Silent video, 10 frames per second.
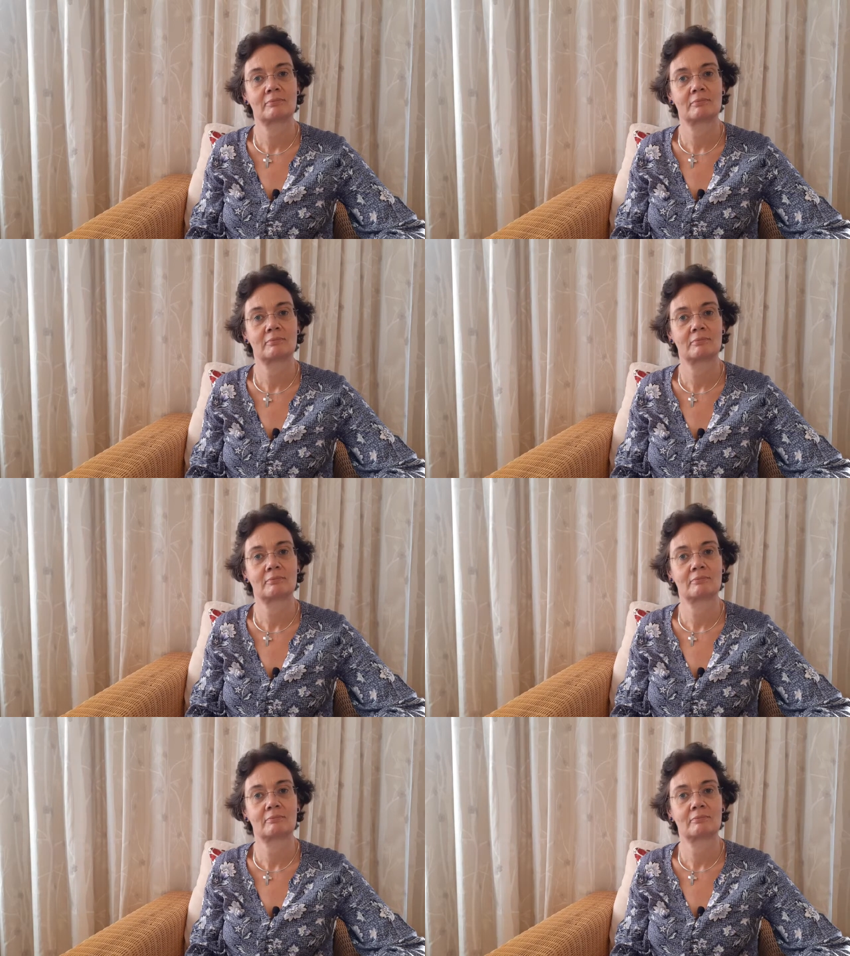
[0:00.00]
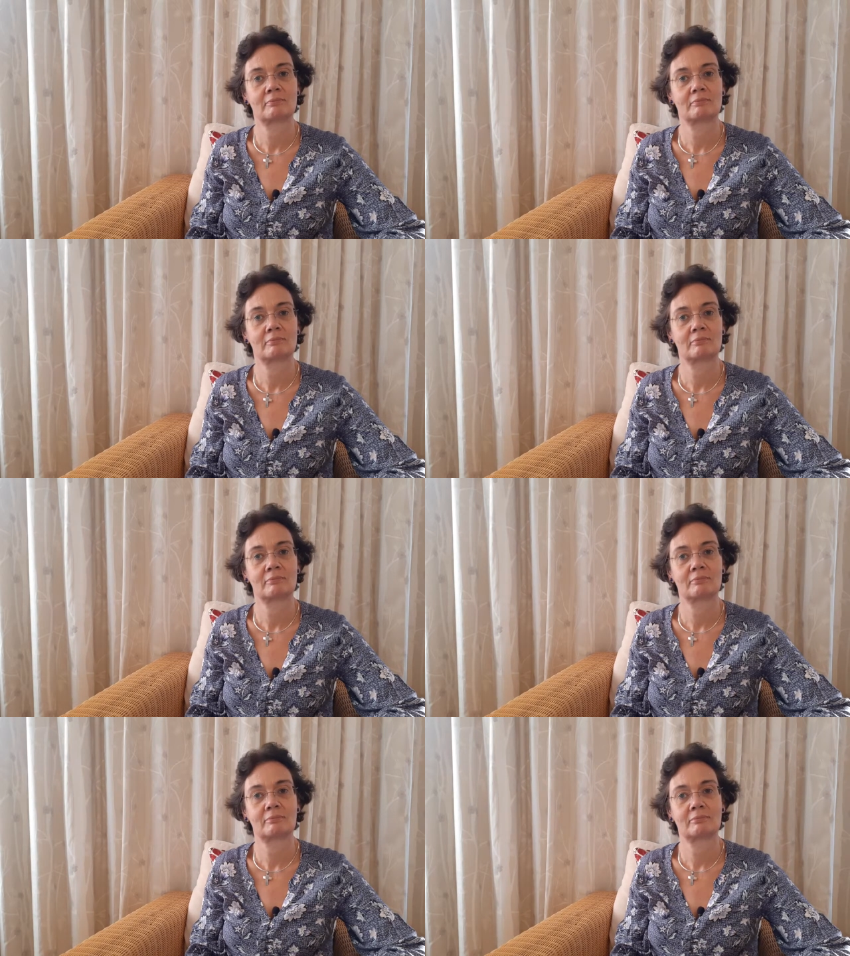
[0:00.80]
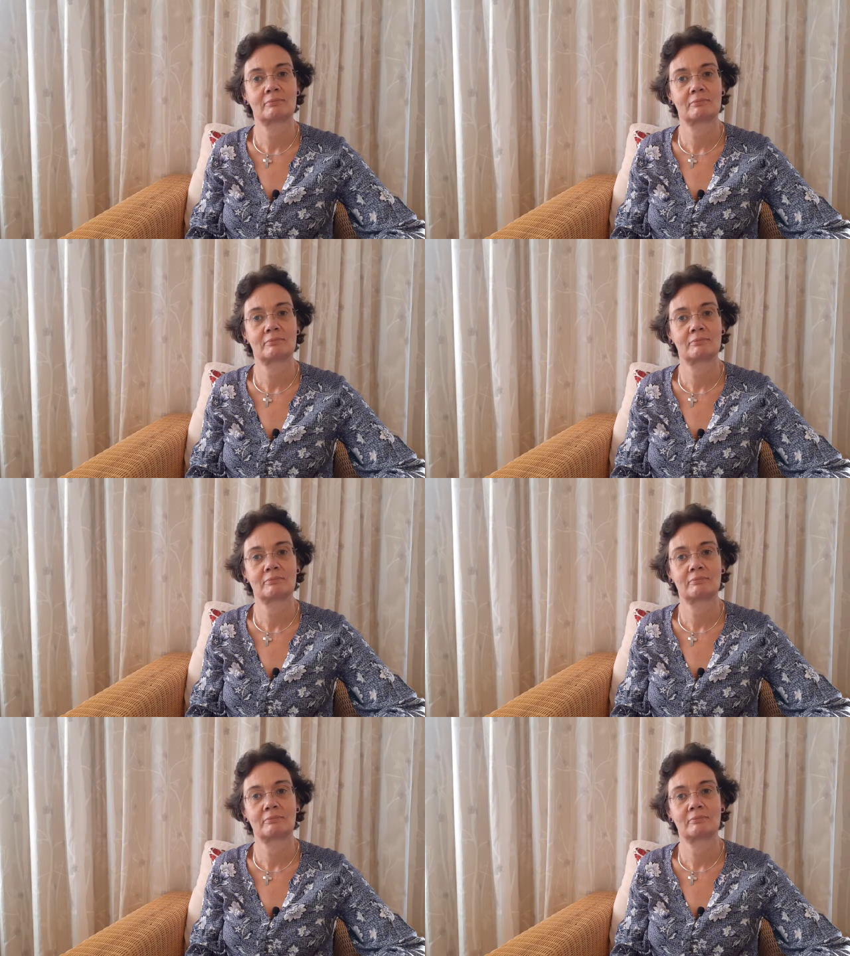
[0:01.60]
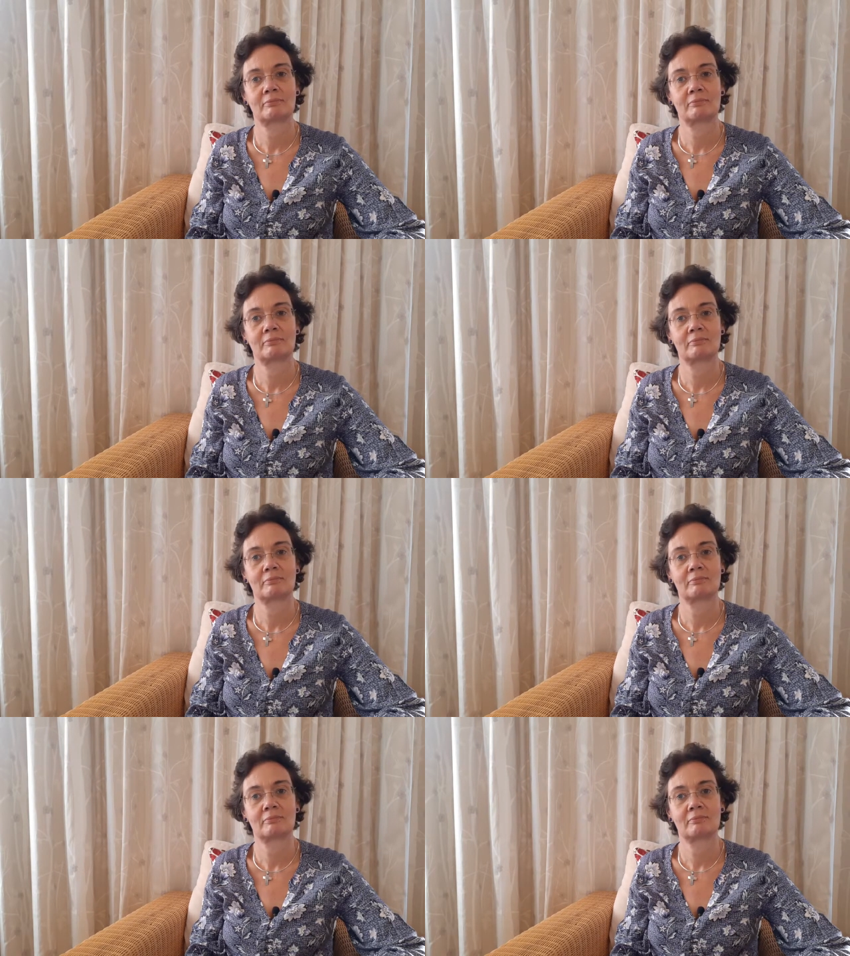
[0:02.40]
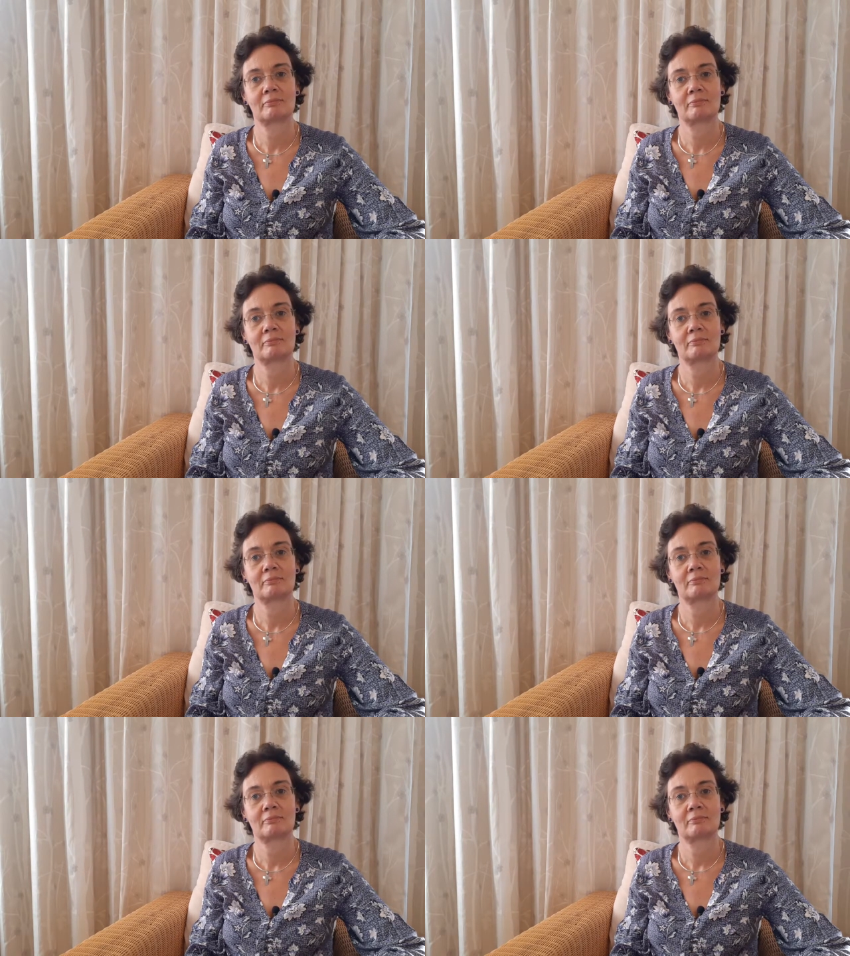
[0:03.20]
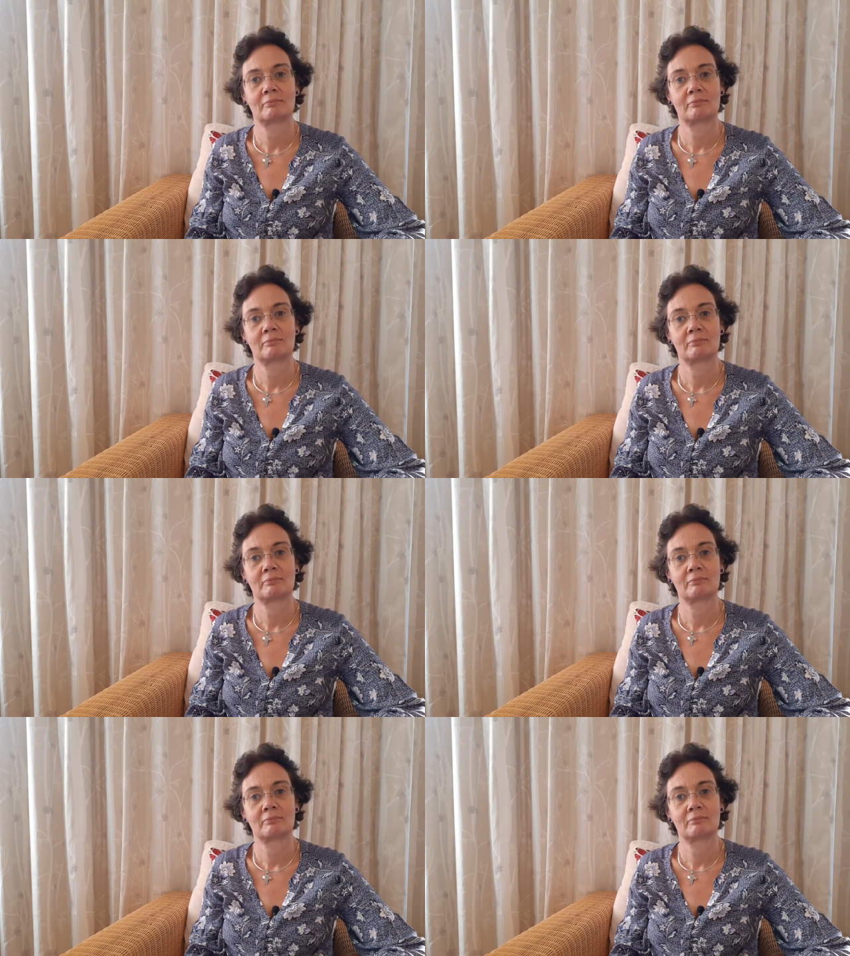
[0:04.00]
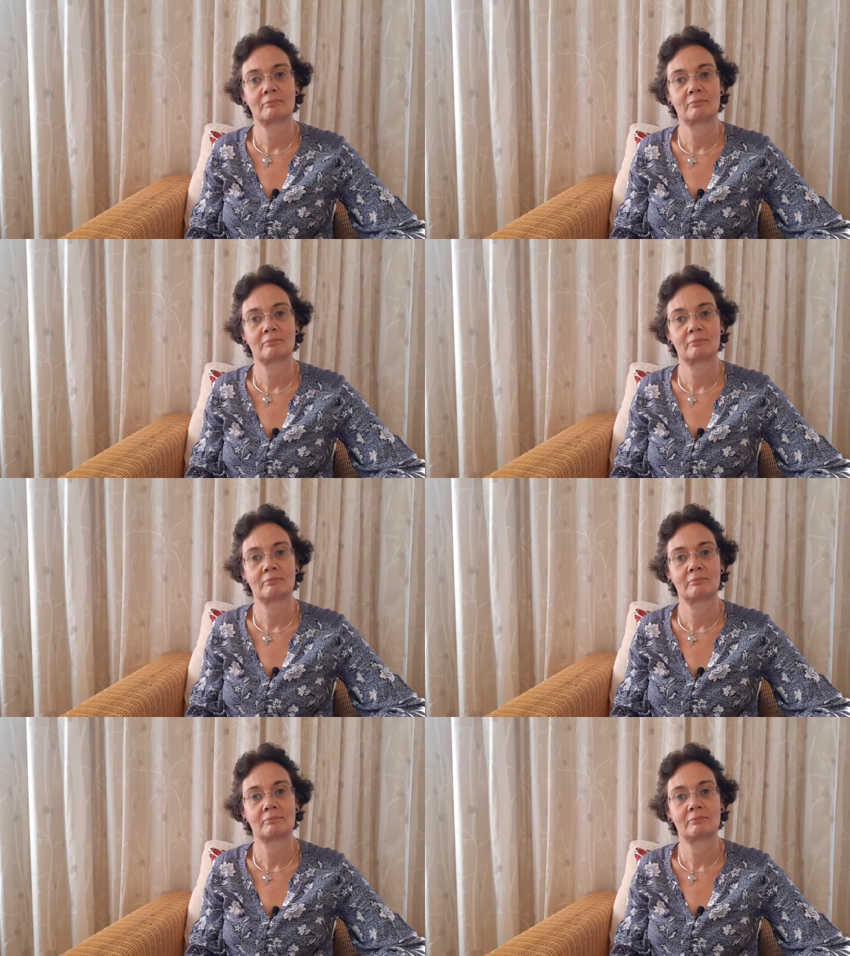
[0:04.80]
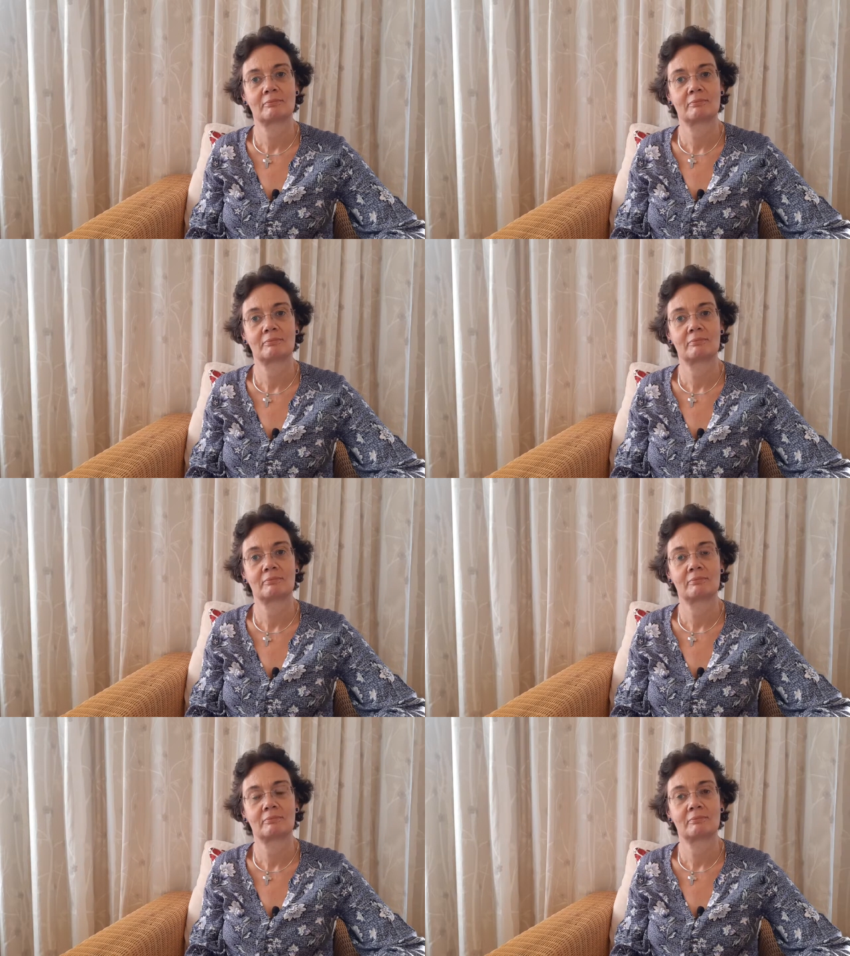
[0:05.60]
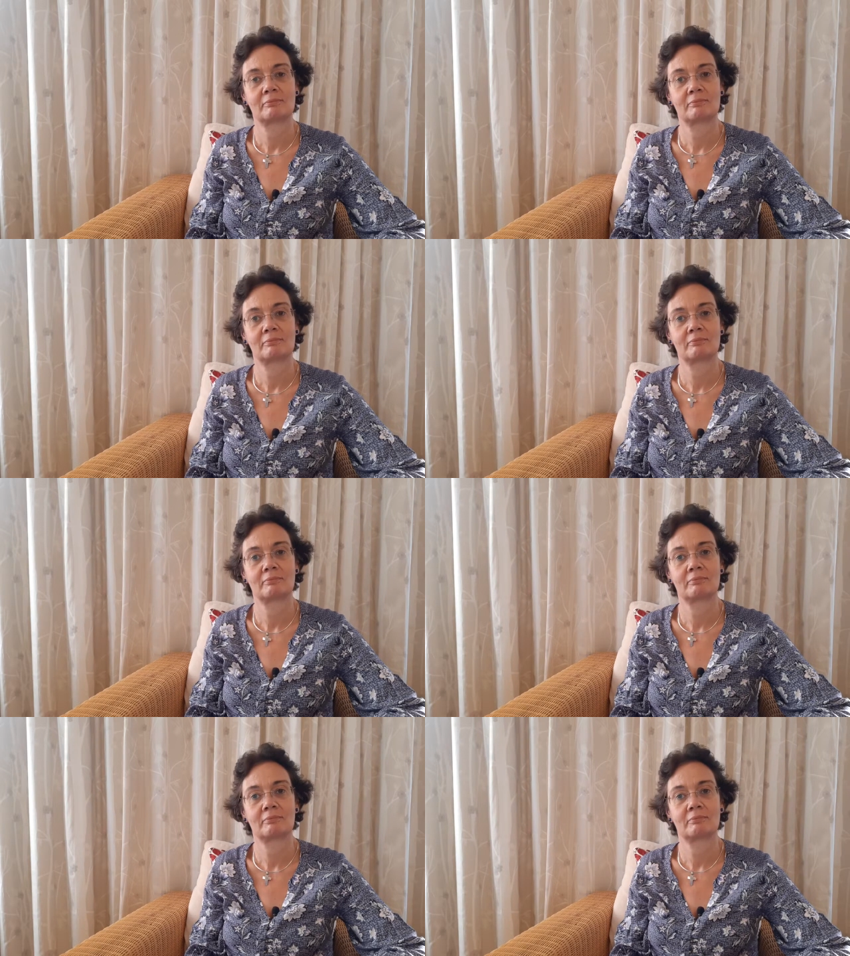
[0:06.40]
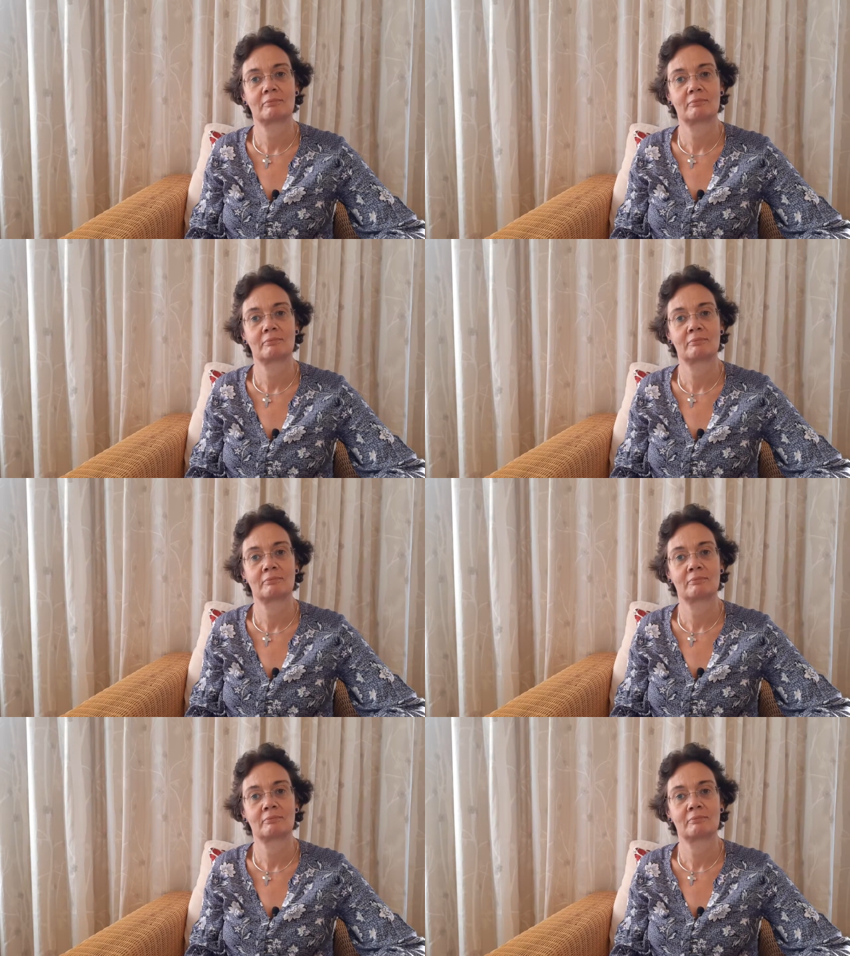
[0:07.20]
[no speech]